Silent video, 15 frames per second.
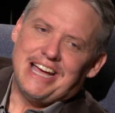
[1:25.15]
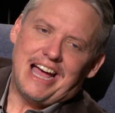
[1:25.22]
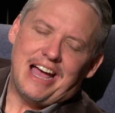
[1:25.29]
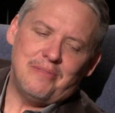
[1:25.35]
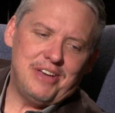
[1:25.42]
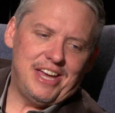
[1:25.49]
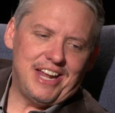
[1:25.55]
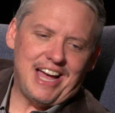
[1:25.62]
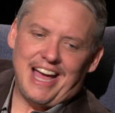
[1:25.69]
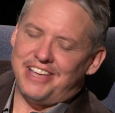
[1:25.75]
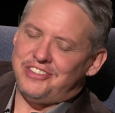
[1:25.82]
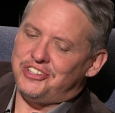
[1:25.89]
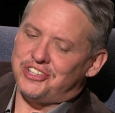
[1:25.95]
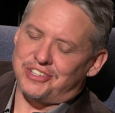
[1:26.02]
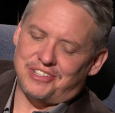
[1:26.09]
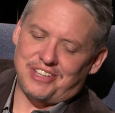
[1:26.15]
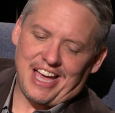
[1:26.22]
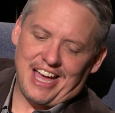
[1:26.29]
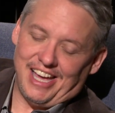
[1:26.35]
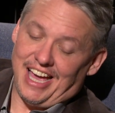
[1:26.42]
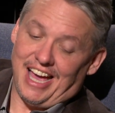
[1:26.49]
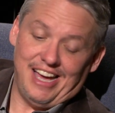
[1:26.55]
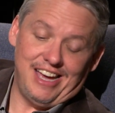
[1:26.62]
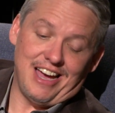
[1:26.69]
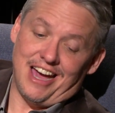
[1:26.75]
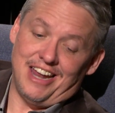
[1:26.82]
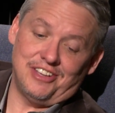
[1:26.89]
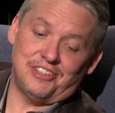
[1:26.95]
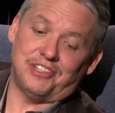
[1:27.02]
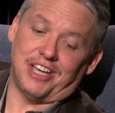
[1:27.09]
I mean, I
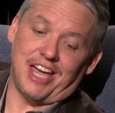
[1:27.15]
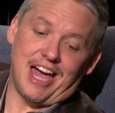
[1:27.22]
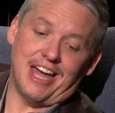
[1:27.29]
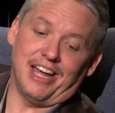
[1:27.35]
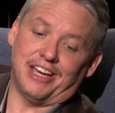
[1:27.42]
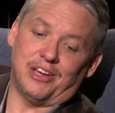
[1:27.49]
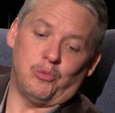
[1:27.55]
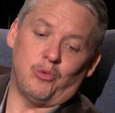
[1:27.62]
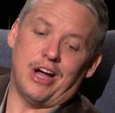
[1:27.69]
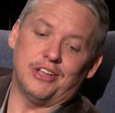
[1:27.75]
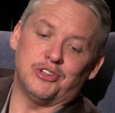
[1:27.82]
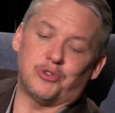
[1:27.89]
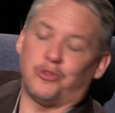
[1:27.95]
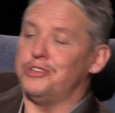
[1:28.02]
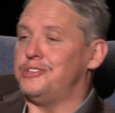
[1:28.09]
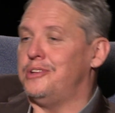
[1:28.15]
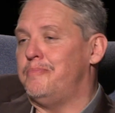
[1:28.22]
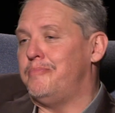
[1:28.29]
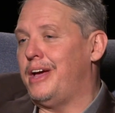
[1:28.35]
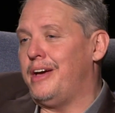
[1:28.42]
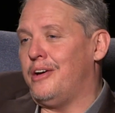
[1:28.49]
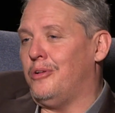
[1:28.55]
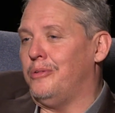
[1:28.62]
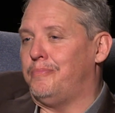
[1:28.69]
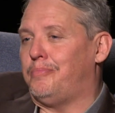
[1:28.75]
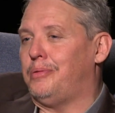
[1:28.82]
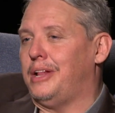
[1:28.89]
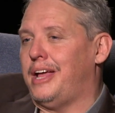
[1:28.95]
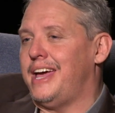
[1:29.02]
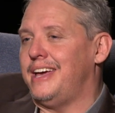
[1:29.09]
honest to God, I could watch Christian Bale
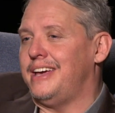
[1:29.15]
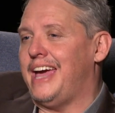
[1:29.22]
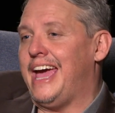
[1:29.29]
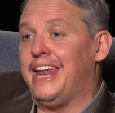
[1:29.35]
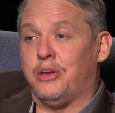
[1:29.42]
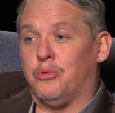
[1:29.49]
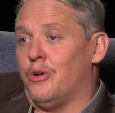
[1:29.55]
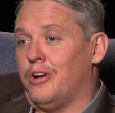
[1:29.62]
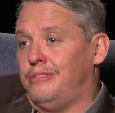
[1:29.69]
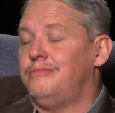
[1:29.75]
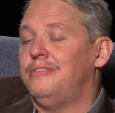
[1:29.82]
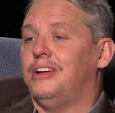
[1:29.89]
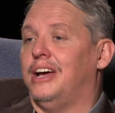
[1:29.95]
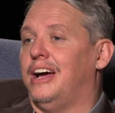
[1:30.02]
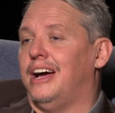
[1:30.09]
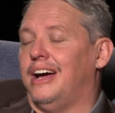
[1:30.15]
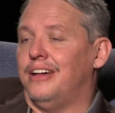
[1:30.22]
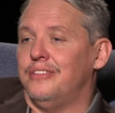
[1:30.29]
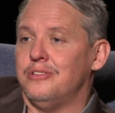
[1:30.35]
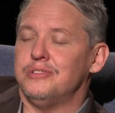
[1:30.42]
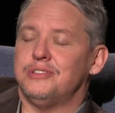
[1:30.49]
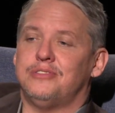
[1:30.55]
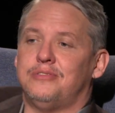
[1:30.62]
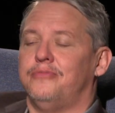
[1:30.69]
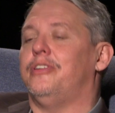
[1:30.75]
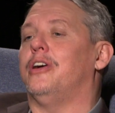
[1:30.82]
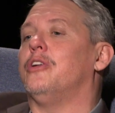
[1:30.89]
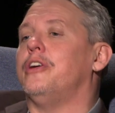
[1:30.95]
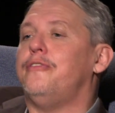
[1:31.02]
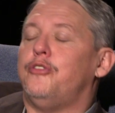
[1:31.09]
play anyone. There's
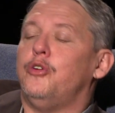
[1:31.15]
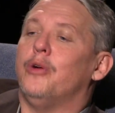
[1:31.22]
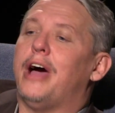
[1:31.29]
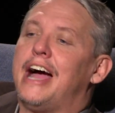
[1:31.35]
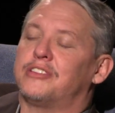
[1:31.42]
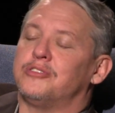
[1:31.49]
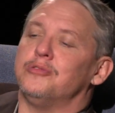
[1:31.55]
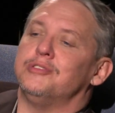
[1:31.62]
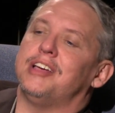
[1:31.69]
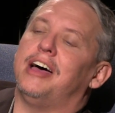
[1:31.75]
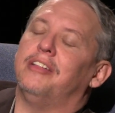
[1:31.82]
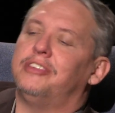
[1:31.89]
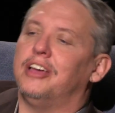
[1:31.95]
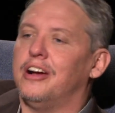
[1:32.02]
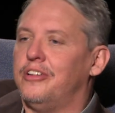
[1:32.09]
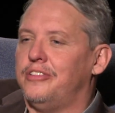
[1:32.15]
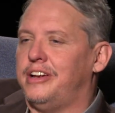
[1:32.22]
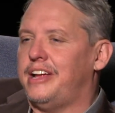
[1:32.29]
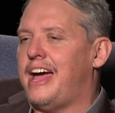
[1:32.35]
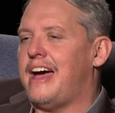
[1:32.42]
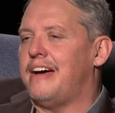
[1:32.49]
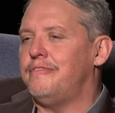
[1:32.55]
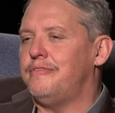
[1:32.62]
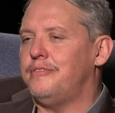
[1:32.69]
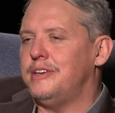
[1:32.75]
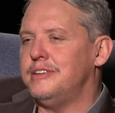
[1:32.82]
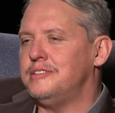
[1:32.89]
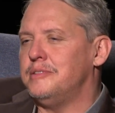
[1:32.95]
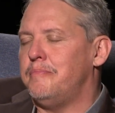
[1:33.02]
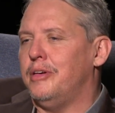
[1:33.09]
very few actors out there that have
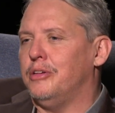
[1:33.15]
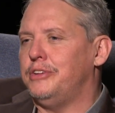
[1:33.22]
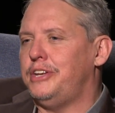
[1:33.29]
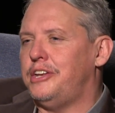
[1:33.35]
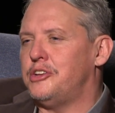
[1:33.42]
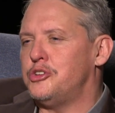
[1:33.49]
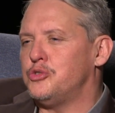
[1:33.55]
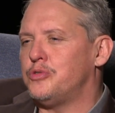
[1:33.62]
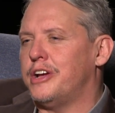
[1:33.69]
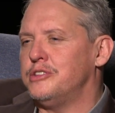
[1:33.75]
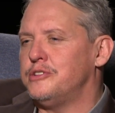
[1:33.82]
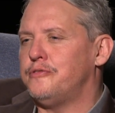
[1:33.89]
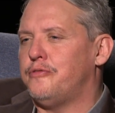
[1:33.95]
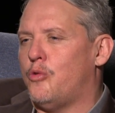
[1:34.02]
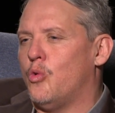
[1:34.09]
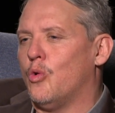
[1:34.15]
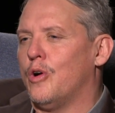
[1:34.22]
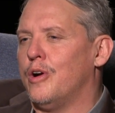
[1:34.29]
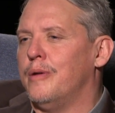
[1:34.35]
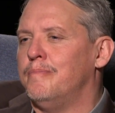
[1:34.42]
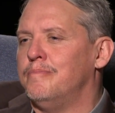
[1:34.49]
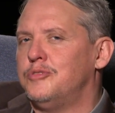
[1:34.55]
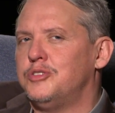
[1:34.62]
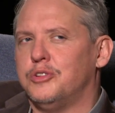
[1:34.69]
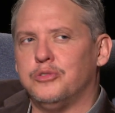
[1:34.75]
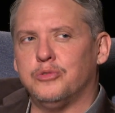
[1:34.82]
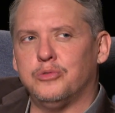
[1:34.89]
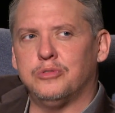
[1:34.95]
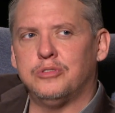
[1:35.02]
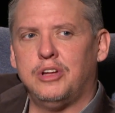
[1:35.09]
his ability to transform,
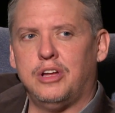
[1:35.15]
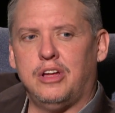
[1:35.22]
to